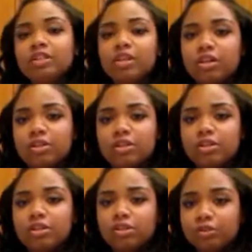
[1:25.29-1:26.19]
You can also
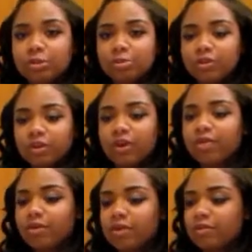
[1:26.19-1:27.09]
use shrimp if you don't
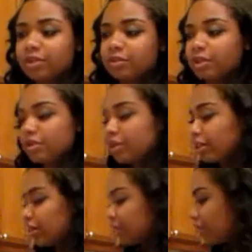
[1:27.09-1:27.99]
have crawfish where you
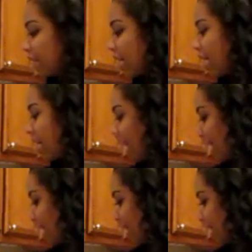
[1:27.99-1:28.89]
live,
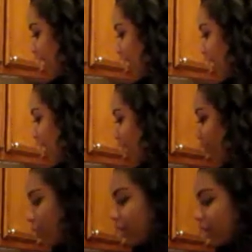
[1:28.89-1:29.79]
and
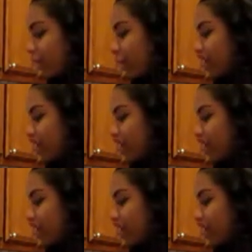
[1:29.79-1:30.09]
water.